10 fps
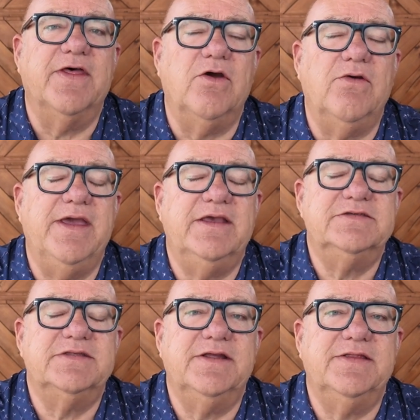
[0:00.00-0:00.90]
though
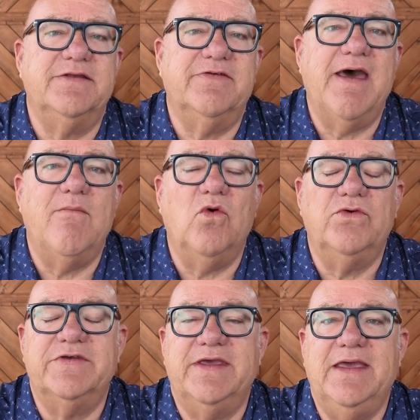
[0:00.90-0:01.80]
is that the tap
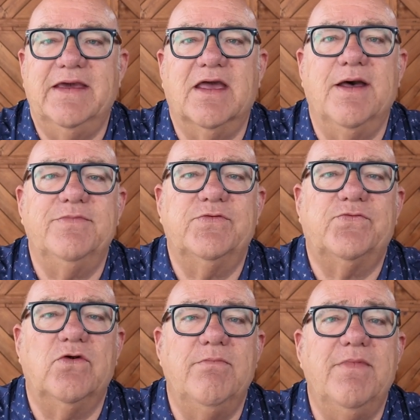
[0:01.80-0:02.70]
water here comes
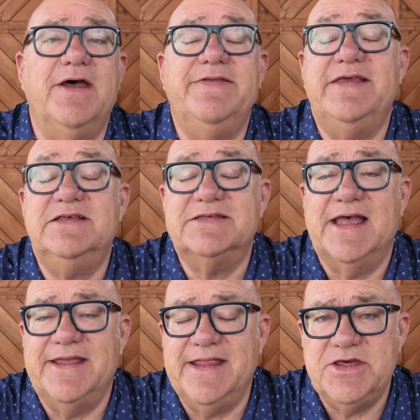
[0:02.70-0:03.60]
from a
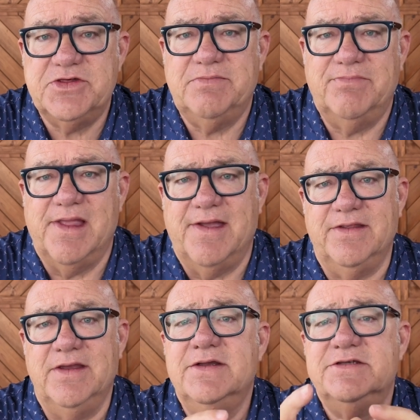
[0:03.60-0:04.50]
desalination plant.
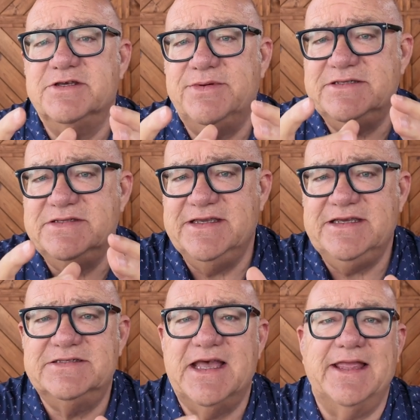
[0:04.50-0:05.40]
So it's
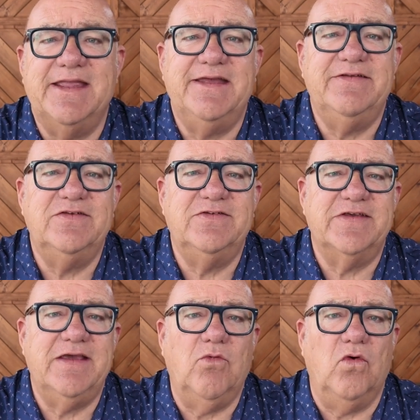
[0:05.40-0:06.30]
desalinated
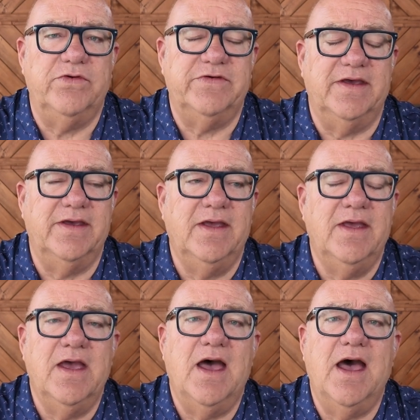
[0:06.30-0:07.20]
seawater.
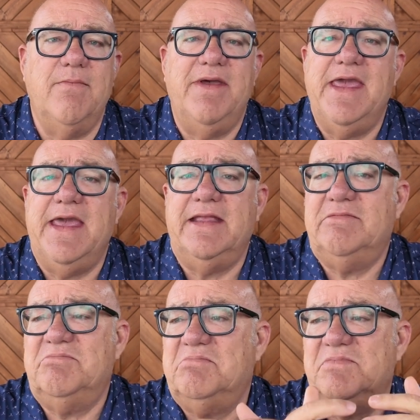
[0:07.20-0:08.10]
It
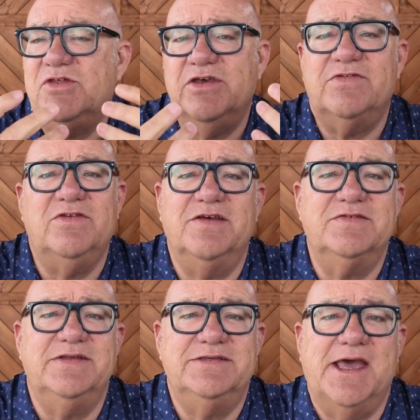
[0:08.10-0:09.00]
just
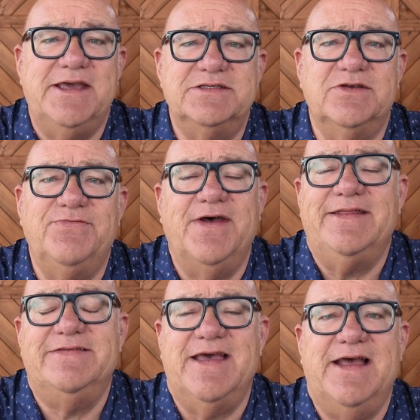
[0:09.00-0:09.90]
doesn't taste
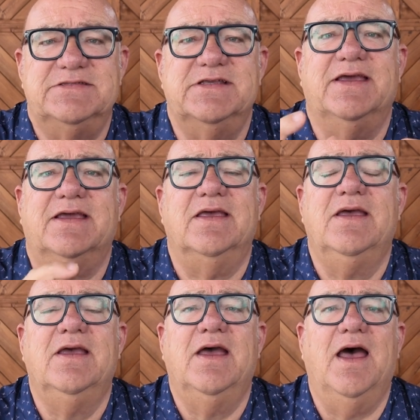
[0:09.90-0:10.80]
fantastic.
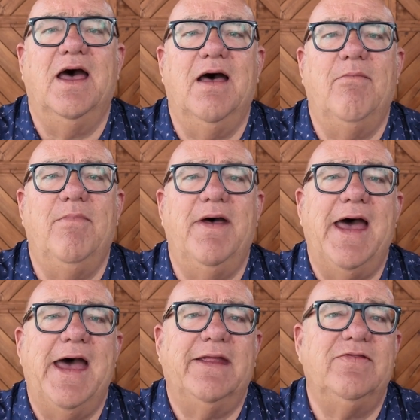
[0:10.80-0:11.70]

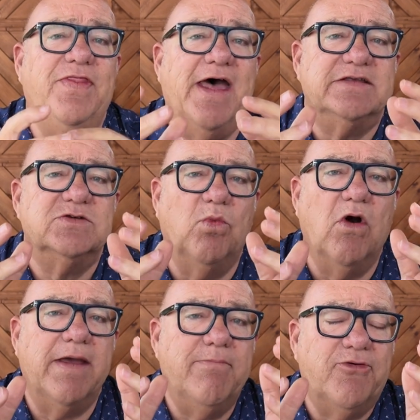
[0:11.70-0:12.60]
And that's
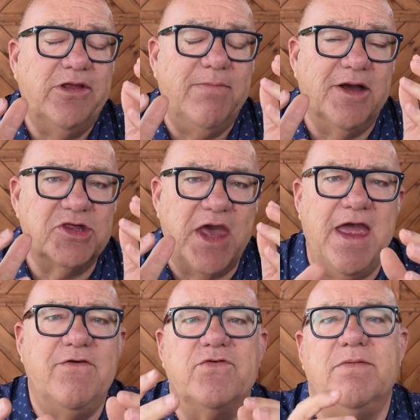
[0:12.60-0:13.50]
why pretty much
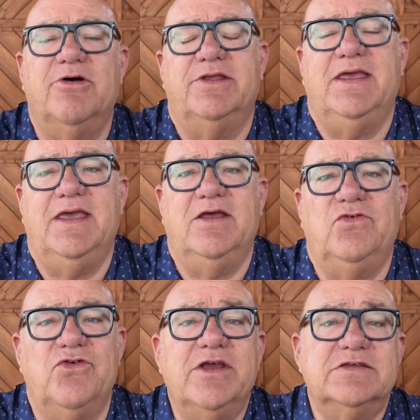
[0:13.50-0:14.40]
everybody here
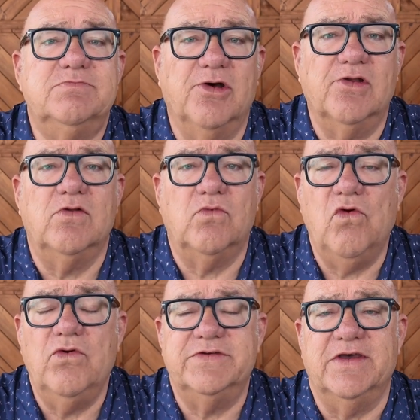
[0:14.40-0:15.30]
drinks bottled
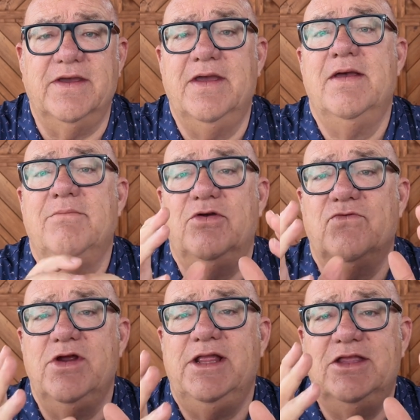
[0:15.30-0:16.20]
water. But
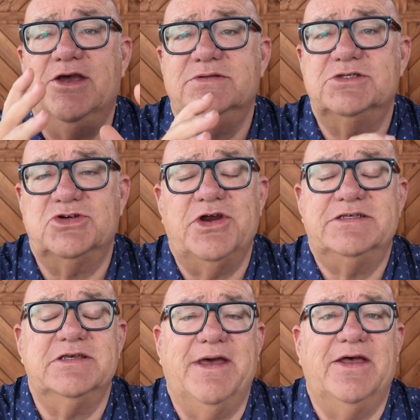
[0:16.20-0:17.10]
really don't
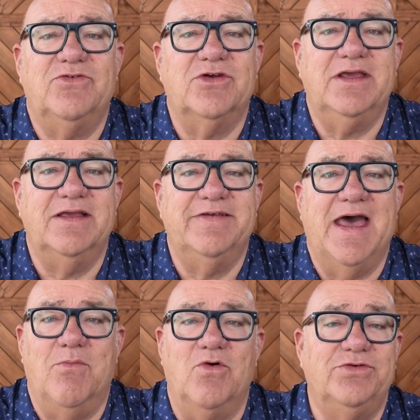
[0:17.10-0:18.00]
stress about drinking
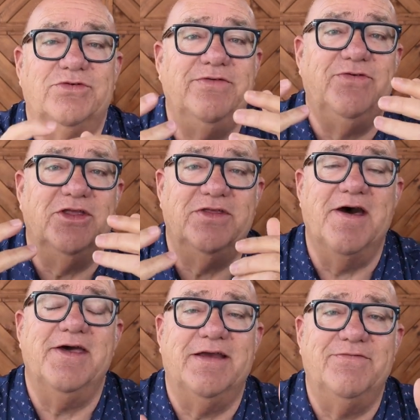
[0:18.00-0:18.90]
tap water. If you're
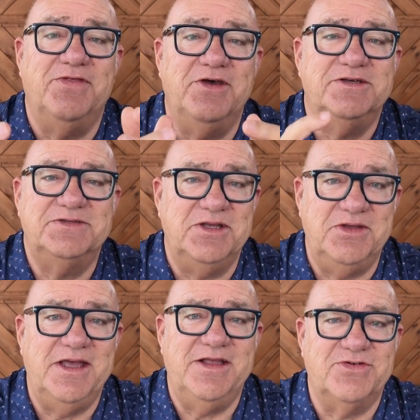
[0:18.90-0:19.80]
dying of thirst and you
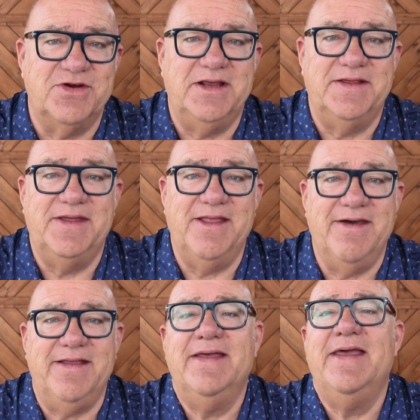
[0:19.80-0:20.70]
need a drink in the
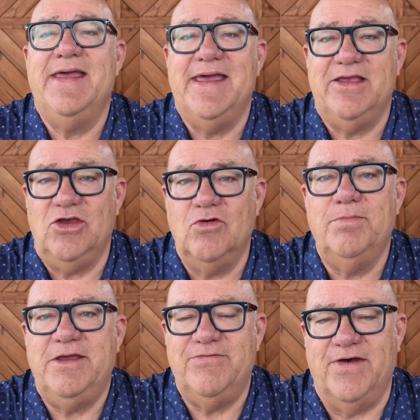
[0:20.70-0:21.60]
night, you'll
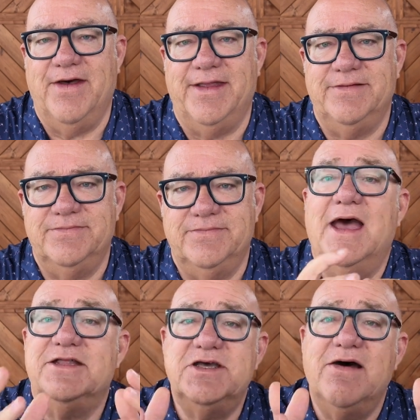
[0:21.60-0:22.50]
be fine.
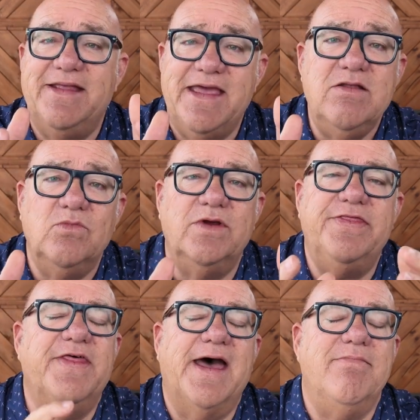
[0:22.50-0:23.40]
And tied in
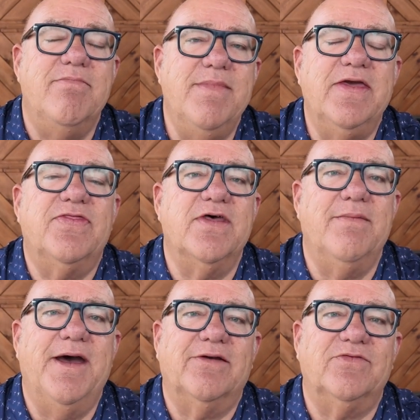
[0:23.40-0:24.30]
with that myth
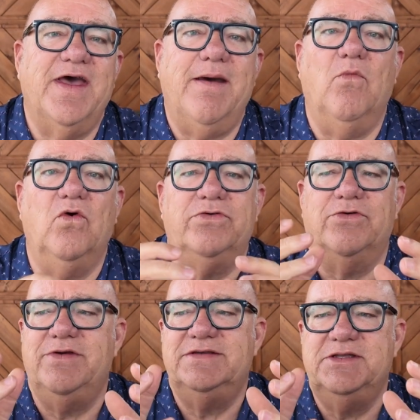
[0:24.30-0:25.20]
about tap
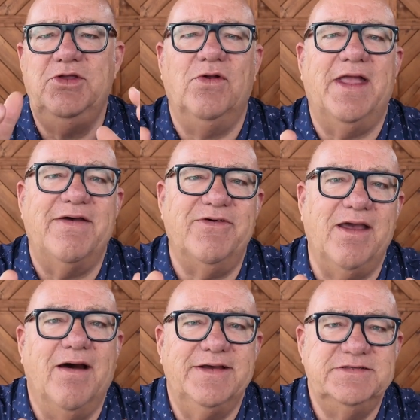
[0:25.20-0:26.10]
water is not having
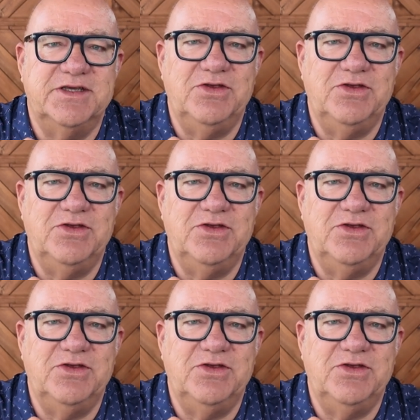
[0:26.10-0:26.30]
ice in